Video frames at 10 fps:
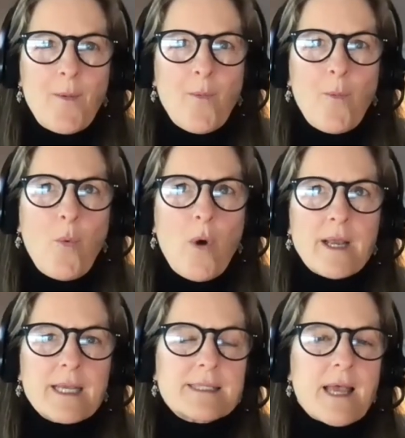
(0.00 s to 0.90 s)

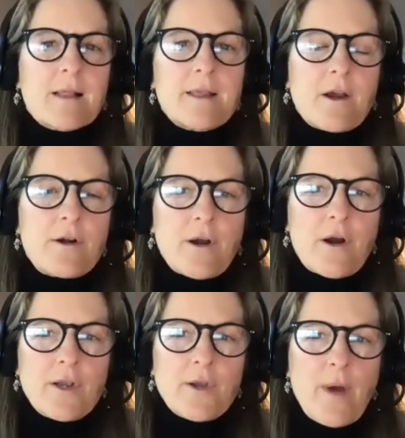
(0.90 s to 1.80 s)
what exactly
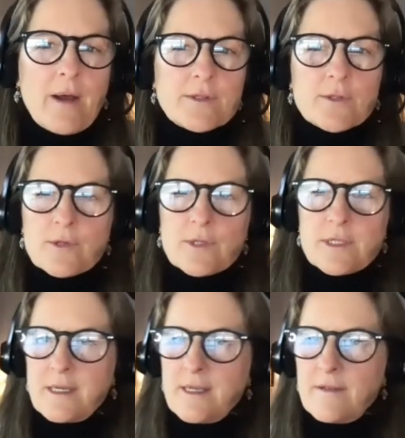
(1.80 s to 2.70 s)
are you outsourcing?